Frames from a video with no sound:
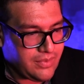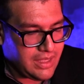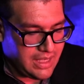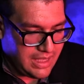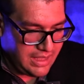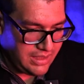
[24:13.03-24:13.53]

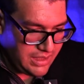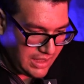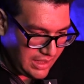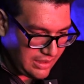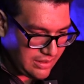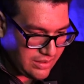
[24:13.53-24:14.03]
I
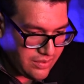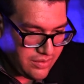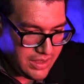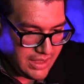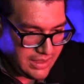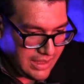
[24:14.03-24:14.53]
change
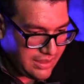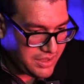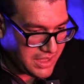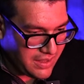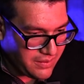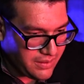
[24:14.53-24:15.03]
or I take a
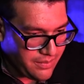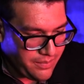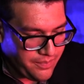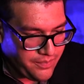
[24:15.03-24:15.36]
shower,